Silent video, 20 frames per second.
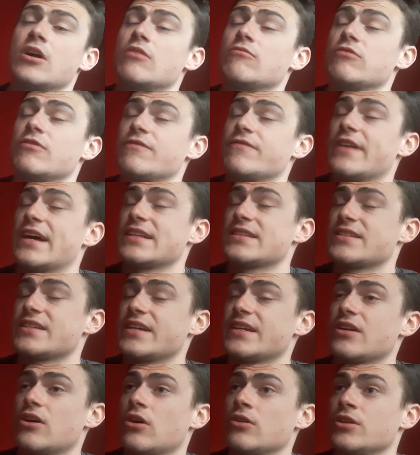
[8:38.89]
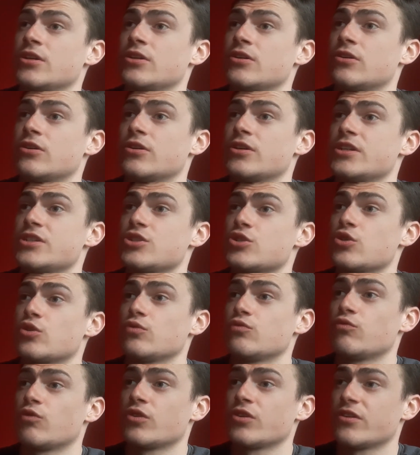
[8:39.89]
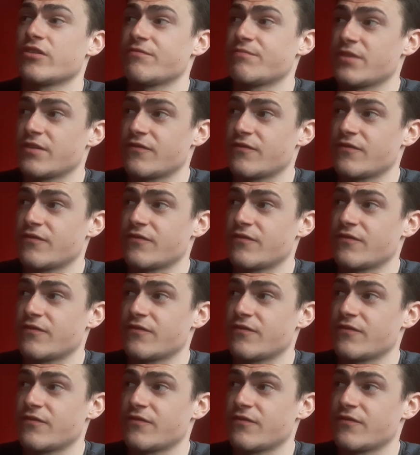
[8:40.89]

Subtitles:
reflecting on, you know, his good run of